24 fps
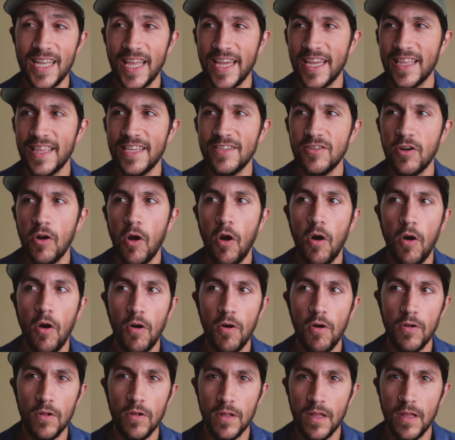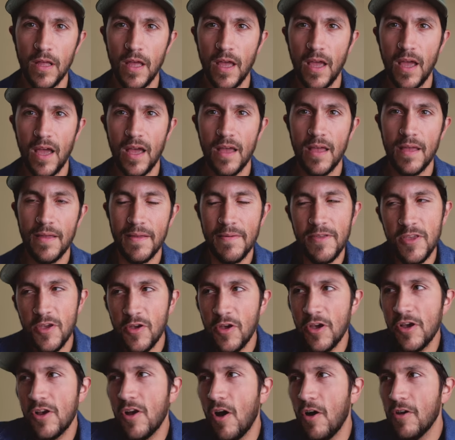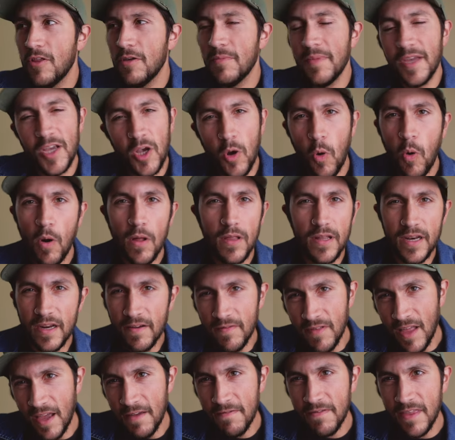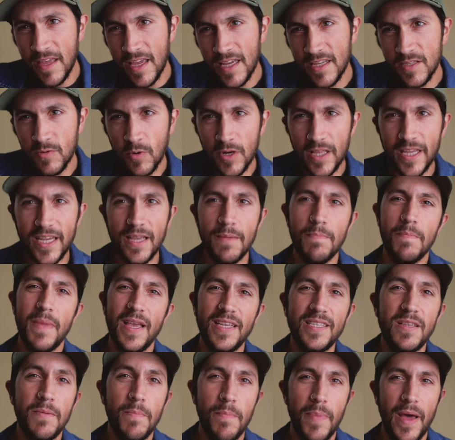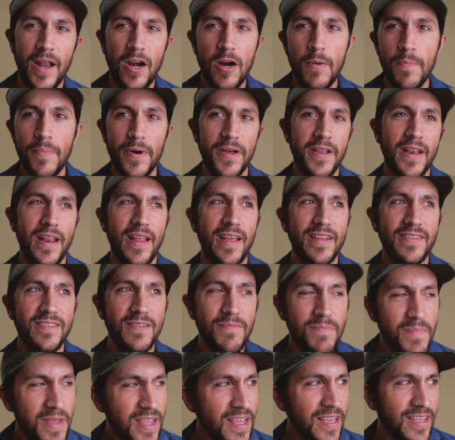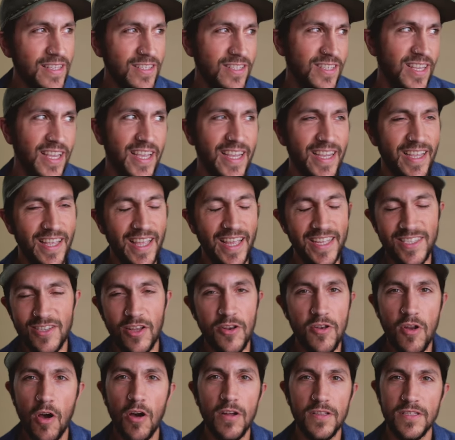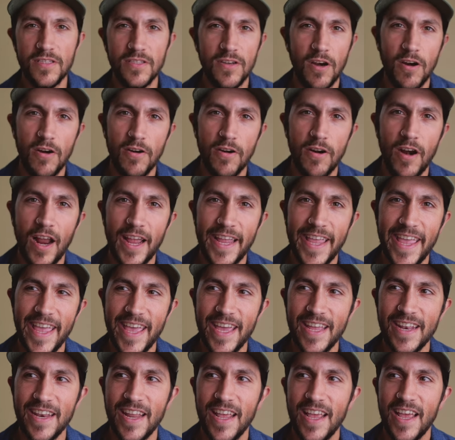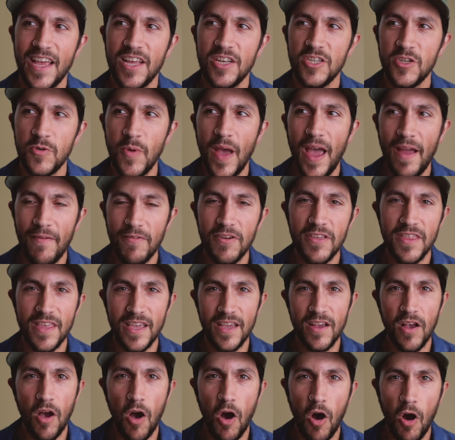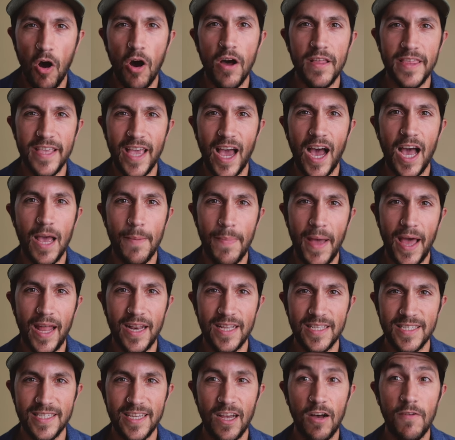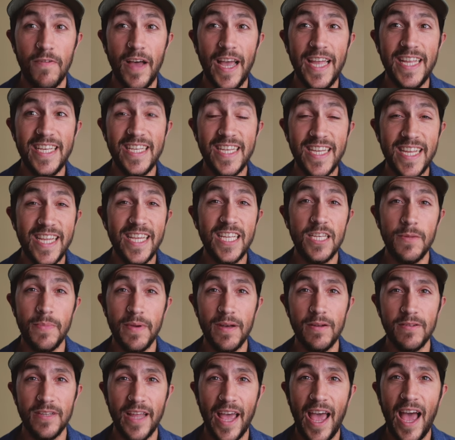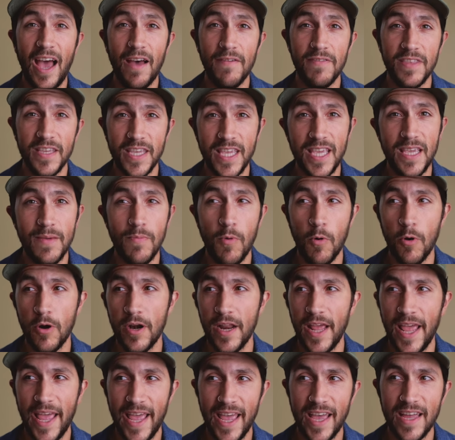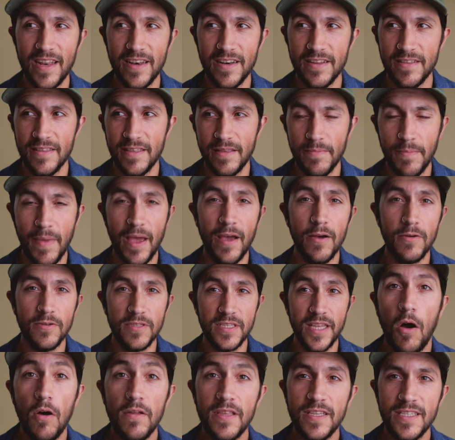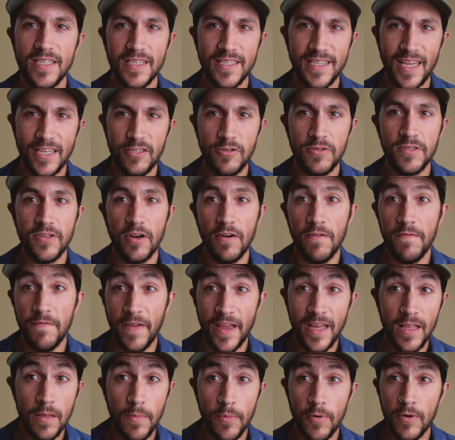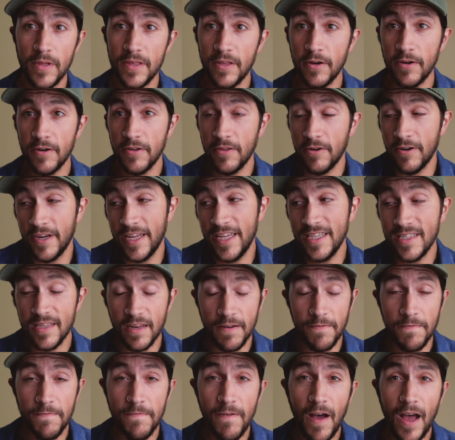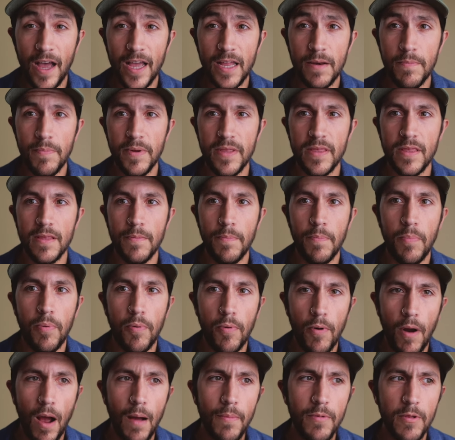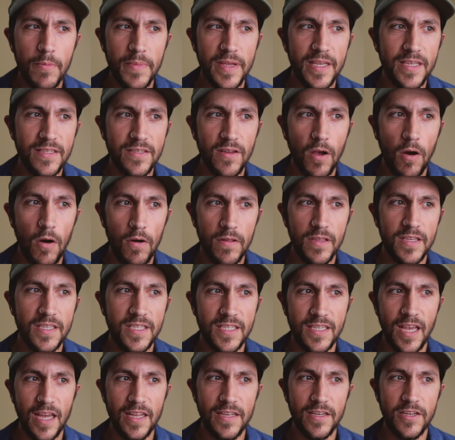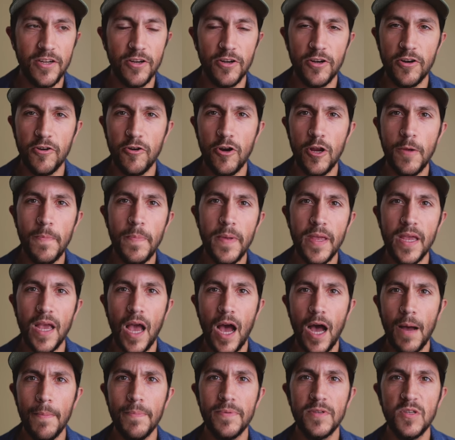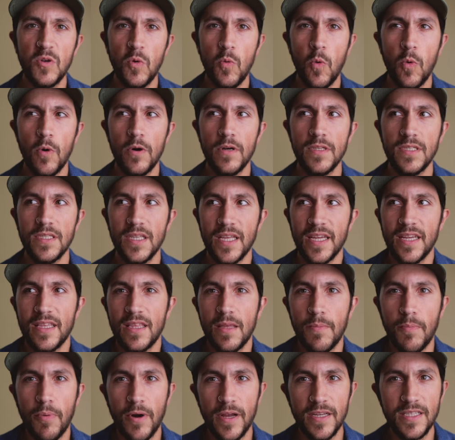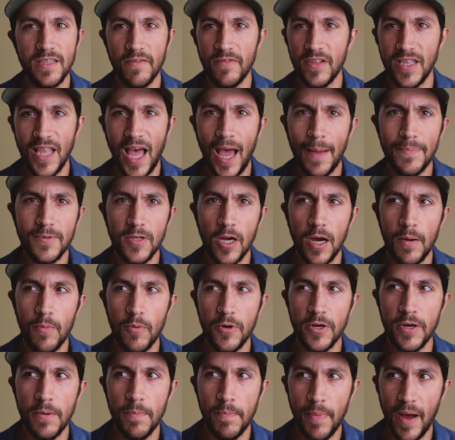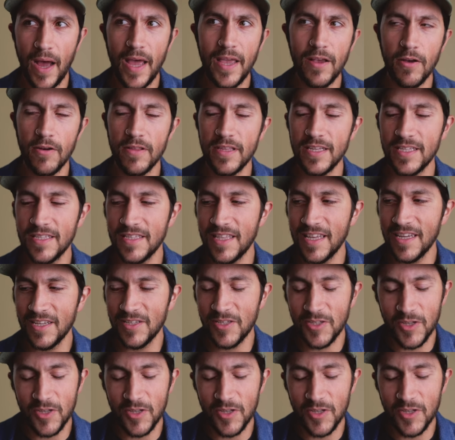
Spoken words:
Like, these are all, you could call them like quality of life things where like it makes it better, but to me it's like, it's a non-starter. I can't do everything on the iPad itself. I need to be able to have the keyboard and the mouse. All these accessories are available and they're easy to find, but the problem is all of a sudden you're creeping up towards like the price of a laptop when you're buying all these things.